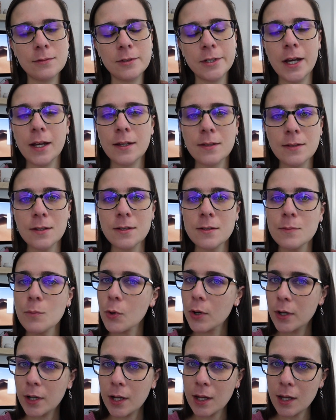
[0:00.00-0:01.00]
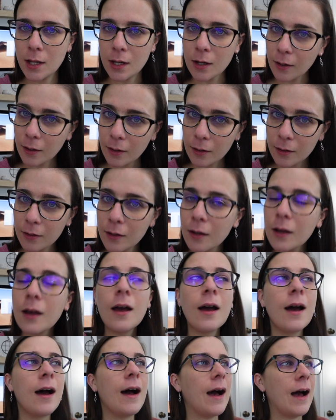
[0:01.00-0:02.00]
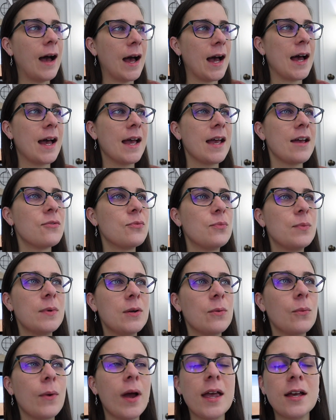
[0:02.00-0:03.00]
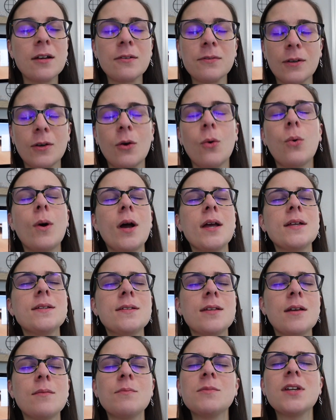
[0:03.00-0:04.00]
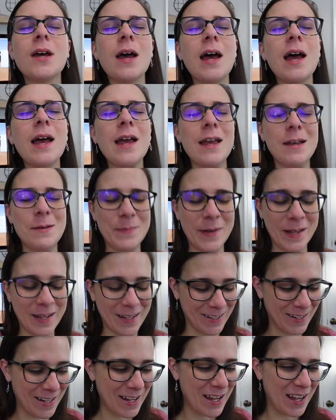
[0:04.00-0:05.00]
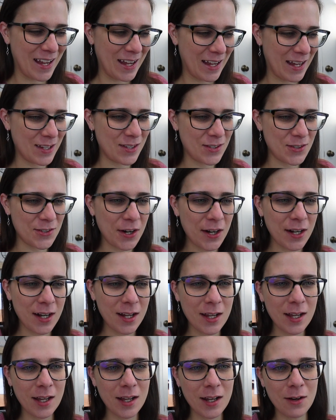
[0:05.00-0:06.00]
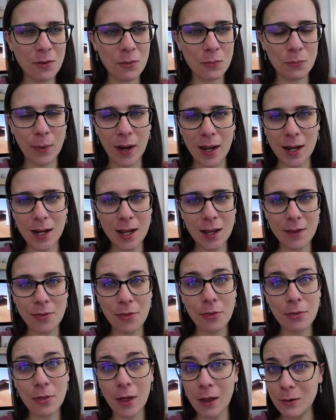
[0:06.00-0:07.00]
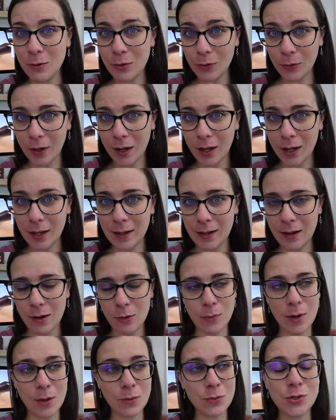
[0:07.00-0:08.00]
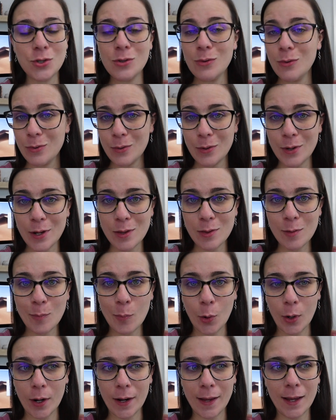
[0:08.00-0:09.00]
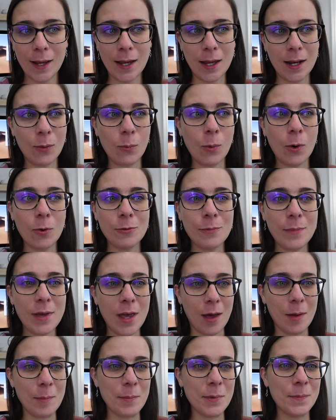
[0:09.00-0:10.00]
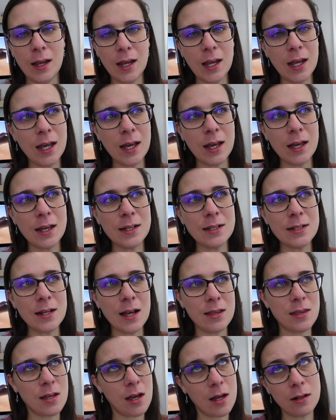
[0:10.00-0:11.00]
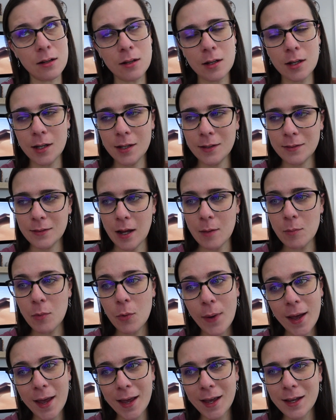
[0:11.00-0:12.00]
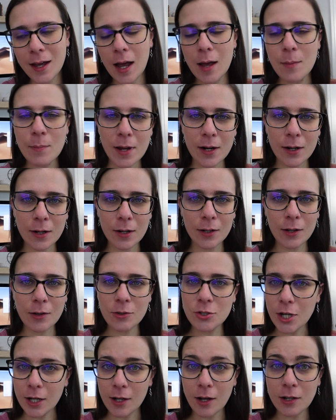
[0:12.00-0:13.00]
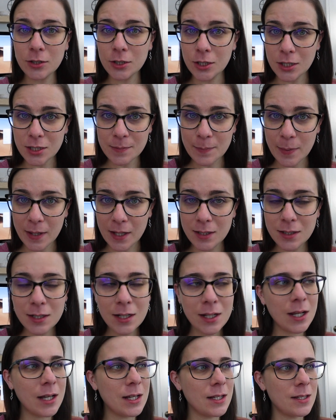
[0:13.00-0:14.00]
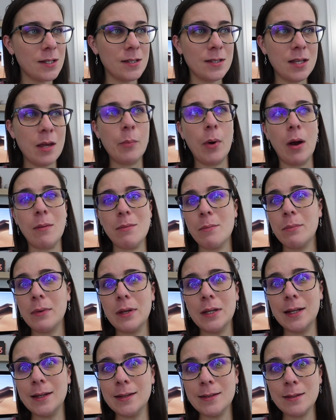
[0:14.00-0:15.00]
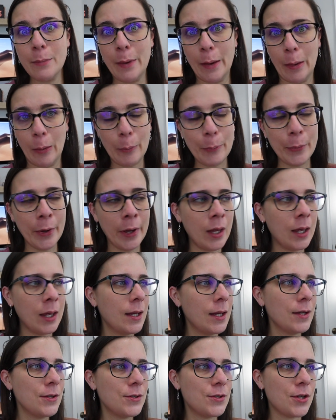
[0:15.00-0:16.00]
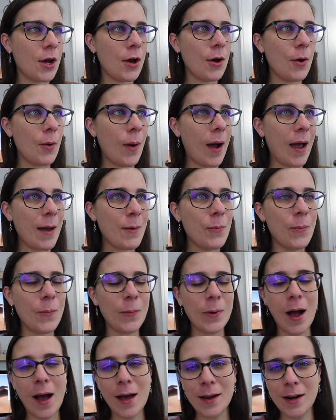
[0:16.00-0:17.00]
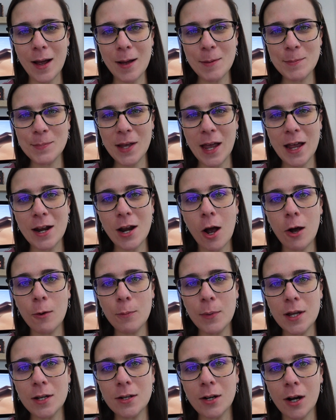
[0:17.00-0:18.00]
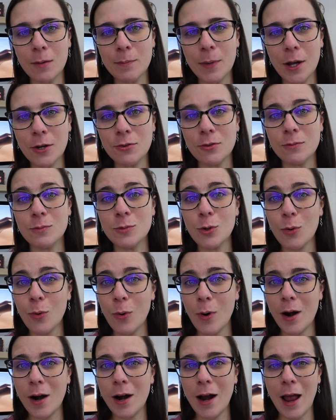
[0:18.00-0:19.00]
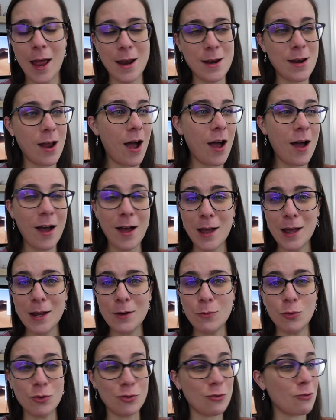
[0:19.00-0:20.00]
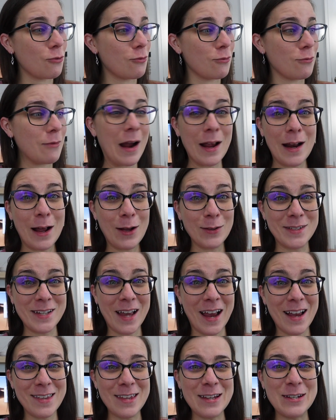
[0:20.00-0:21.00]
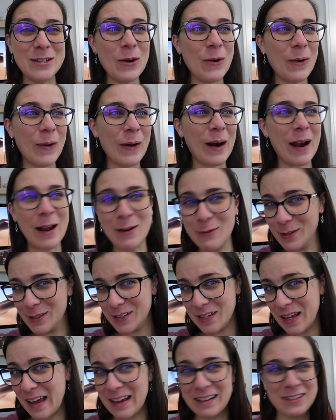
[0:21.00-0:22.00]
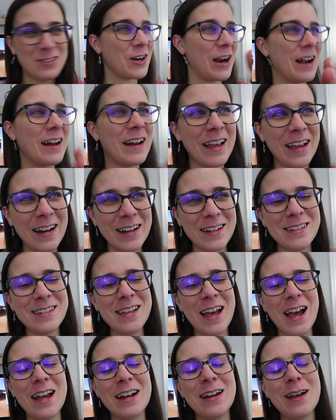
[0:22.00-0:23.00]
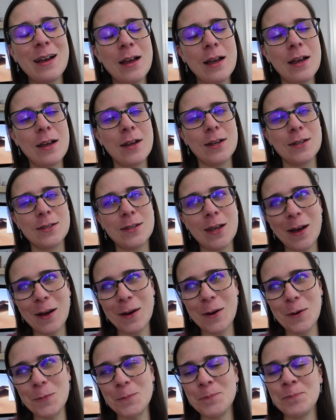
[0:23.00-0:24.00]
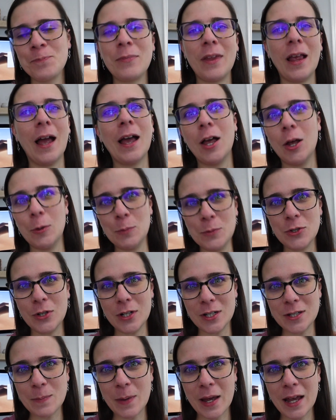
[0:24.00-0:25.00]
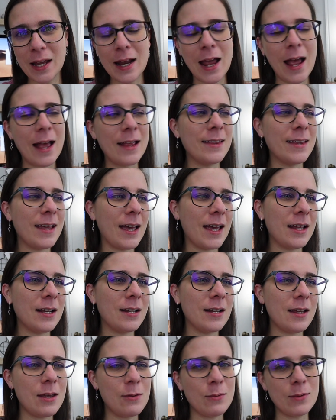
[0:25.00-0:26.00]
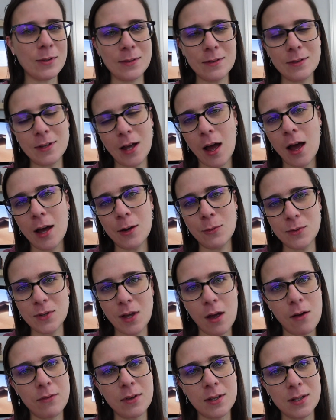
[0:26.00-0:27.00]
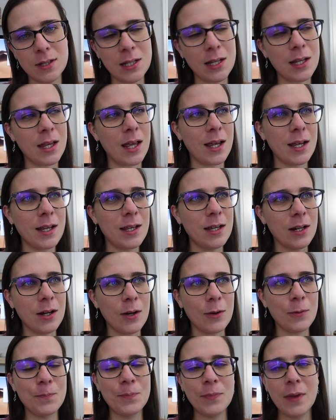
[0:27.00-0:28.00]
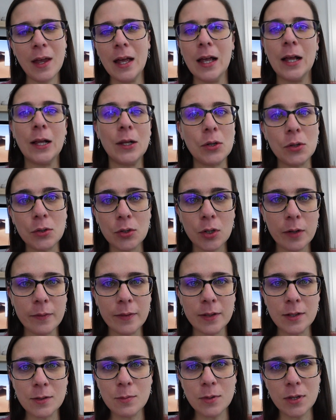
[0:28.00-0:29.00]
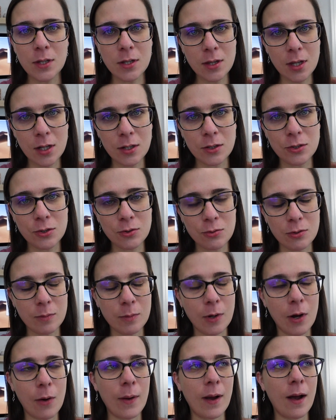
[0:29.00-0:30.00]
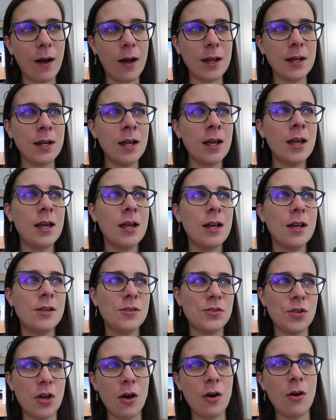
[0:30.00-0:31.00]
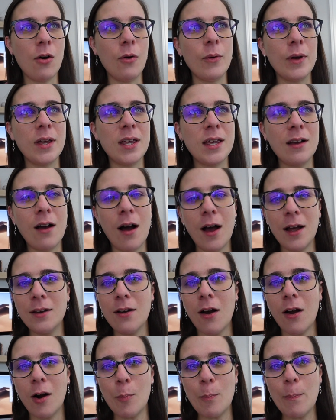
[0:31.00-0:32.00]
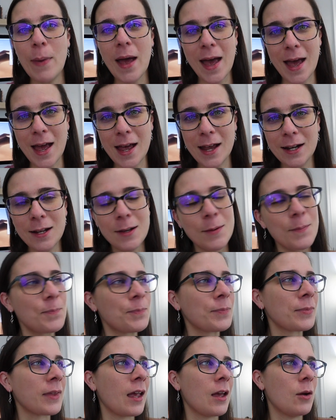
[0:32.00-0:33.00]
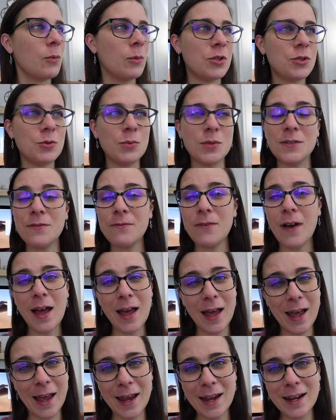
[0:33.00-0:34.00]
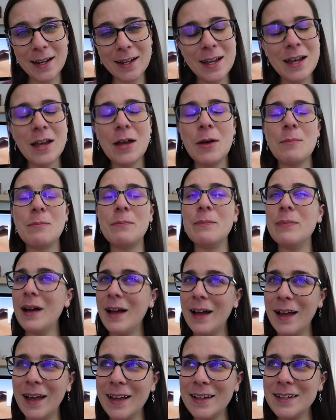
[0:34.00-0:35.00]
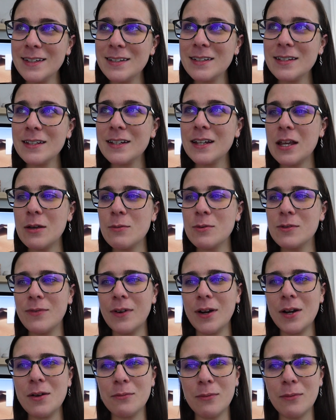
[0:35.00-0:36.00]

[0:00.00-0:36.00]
Texas morning here. I have been awake for quite some time. It started raining and thundering around two thirty in the morning and it woke me up, and I thought, uh, I'm awake. I better go check on Crispin since he probably needs some help. So I got up and opened our bedroom door, and Nahan was right outside the door and was like trying to get inside. So I helped Crispin, and then he was, Nahan was obviously like, you know, a little nervous with the thunderstorm going on. So he got in our bed, which was fine, but he was very